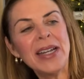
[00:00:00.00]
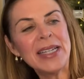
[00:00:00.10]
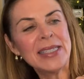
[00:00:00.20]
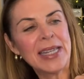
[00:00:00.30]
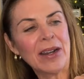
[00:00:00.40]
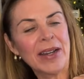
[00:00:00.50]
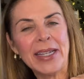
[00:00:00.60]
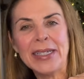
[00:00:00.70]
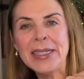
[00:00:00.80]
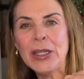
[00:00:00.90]

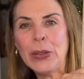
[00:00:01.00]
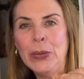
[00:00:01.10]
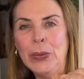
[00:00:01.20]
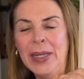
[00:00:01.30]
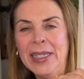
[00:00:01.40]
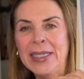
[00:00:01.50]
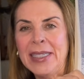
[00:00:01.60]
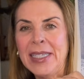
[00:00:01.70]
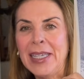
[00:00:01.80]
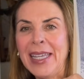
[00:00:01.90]
Azarian, who is
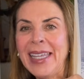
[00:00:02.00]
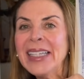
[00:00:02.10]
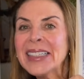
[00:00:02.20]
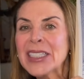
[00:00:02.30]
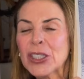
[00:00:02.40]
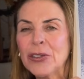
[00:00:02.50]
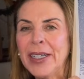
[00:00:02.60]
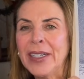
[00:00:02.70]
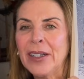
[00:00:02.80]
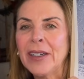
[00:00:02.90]
the
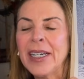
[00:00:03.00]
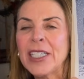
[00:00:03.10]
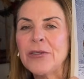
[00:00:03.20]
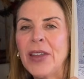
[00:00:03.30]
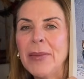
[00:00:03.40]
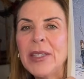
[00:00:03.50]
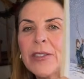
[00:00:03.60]
illustrator, is famous